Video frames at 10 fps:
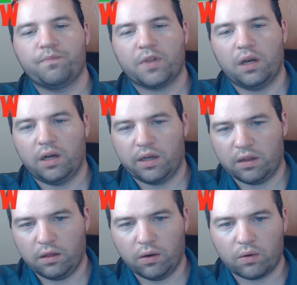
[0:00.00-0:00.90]
a
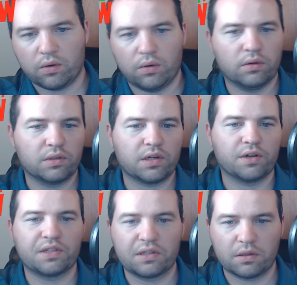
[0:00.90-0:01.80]
local
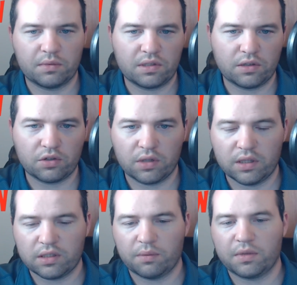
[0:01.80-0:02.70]
star system,
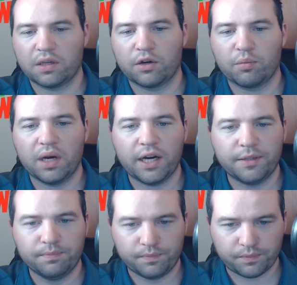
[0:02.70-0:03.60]
essentially, something nearby.
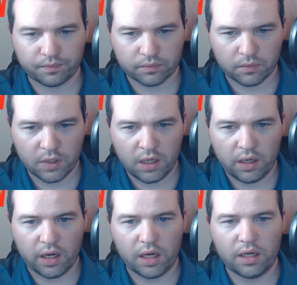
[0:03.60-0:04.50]

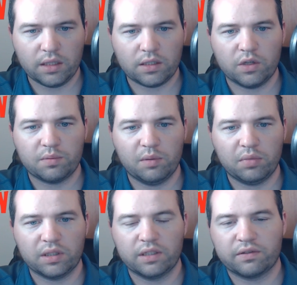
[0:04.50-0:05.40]
And it's always been
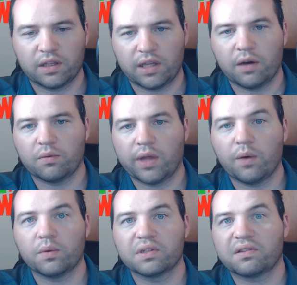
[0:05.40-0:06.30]
believed that that,
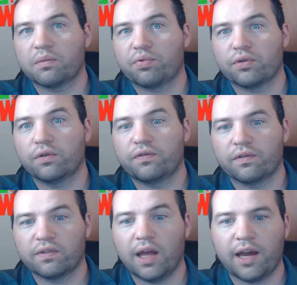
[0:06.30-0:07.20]
that was the proof
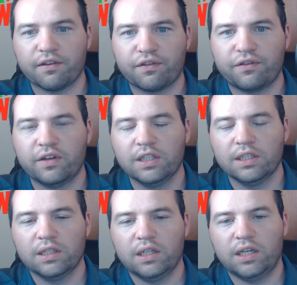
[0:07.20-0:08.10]
of life.
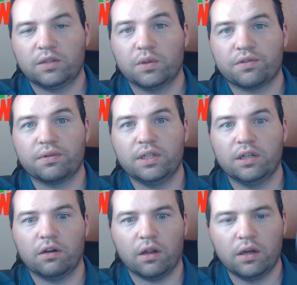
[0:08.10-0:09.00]
It was real.